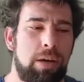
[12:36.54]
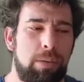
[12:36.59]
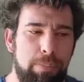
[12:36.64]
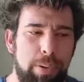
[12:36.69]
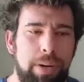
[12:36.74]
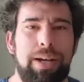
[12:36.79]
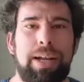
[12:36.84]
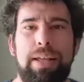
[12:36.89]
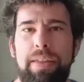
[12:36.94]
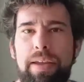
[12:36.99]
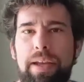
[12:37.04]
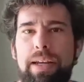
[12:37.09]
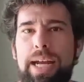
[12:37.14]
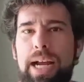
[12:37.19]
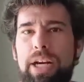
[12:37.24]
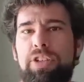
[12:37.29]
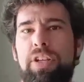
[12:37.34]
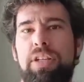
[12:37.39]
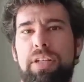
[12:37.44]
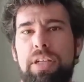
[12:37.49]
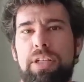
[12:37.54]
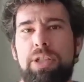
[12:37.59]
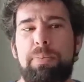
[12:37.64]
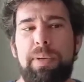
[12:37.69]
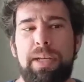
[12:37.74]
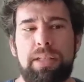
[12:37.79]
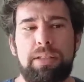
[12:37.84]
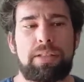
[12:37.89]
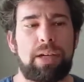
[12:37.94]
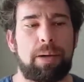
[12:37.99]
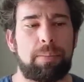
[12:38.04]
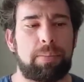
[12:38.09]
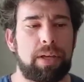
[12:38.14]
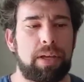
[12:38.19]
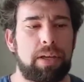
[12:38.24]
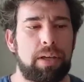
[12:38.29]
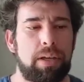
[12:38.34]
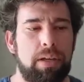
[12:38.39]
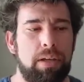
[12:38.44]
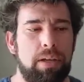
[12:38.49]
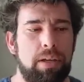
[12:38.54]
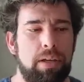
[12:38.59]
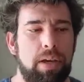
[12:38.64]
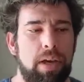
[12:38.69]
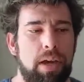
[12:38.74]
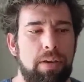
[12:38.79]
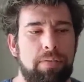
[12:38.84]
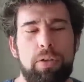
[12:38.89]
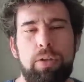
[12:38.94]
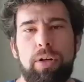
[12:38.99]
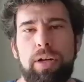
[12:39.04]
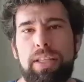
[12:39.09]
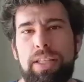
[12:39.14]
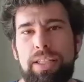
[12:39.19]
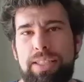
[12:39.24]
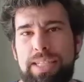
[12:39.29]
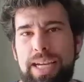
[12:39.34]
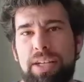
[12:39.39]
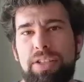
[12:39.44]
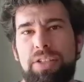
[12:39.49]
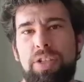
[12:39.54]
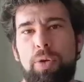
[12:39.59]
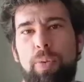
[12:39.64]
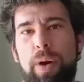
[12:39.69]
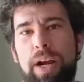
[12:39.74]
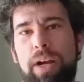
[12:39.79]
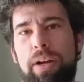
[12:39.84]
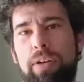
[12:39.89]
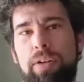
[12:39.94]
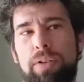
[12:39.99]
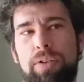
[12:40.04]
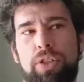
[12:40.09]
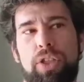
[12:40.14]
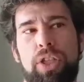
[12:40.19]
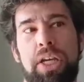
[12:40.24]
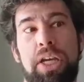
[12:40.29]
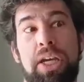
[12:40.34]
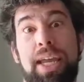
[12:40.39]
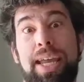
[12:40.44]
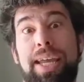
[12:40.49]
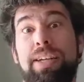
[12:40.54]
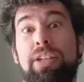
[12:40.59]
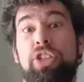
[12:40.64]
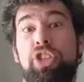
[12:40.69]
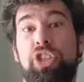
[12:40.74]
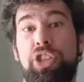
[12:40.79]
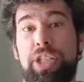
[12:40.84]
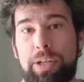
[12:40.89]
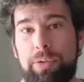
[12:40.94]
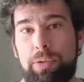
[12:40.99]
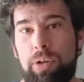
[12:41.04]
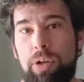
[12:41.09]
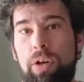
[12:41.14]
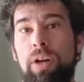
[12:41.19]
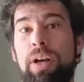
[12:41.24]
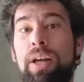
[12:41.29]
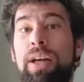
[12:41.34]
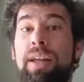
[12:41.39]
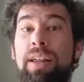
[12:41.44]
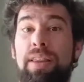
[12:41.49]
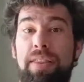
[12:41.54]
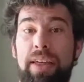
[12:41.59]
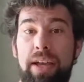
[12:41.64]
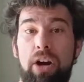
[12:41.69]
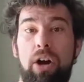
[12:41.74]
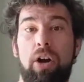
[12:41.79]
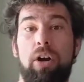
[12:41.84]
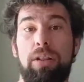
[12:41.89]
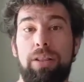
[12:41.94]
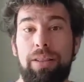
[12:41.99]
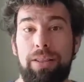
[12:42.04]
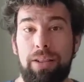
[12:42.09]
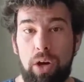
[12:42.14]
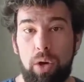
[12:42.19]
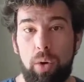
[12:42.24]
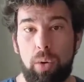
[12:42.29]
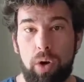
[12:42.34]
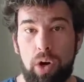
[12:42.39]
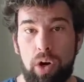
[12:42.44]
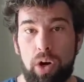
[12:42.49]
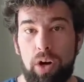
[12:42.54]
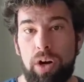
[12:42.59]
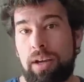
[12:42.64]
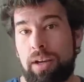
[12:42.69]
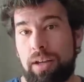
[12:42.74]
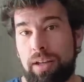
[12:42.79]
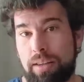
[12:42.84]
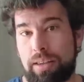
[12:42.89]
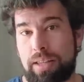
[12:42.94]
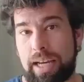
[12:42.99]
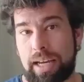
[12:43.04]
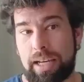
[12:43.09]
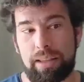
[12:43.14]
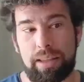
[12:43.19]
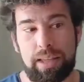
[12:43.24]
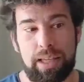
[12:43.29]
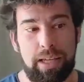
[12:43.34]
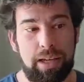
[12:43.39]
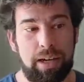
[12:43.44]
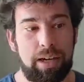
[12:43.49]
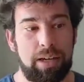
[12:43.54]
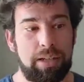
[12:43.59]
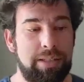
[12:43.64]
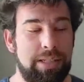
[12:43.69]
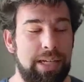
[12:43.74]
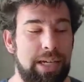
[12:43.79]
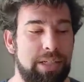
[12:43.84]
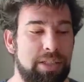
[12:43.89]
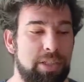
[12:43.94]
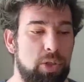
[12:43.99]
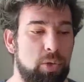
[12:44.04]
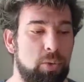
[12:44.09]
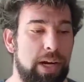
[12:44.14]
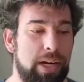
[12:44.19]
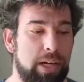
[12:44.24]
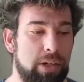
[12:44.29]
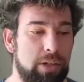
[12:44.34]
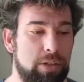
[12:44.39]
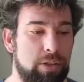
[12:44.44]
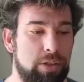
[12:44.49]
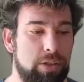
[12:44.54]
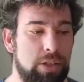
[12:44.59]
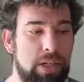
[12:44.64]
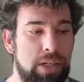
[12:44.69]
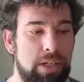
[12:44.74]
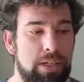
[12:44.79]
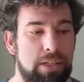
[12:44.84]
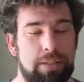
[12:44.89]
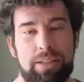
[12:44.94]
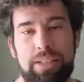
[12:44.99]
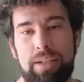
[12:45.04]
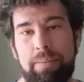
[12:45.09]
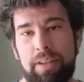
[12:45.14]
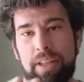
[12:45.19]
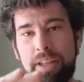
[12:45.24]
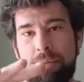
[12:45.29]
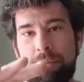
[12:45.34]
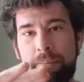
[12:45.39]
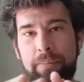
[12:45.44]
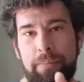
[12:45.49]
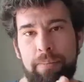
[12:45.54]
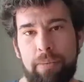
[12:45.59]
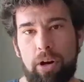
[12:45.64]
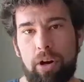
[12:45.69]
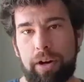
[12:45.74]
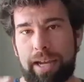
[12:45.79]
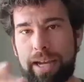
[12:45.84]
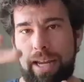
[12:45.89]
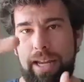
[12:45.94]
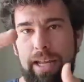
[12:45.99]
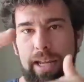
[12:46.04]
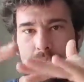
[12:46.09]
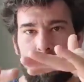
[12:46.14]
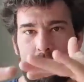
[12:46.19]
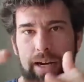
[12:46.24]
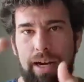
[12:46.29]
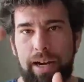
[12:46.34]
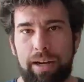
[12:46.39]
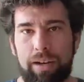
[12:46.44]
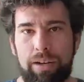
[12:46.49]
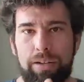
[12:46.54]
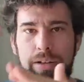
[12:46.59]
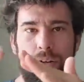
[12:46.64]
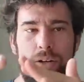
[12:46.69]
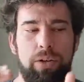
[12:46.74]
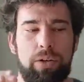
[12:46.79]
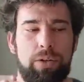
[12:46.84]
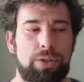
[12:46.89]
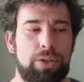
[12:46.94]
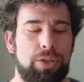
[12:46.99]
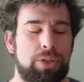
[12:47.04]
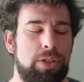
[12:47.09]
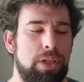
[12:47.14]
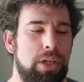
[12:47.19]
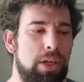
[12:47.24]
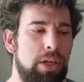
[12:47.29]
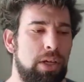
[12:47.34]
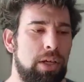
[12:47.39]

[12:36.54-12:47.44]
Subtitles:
But I think it actually does mean something. Yeah, if you look at the tested records in general, they are lower than the untested records. Some of them are getting kind of close.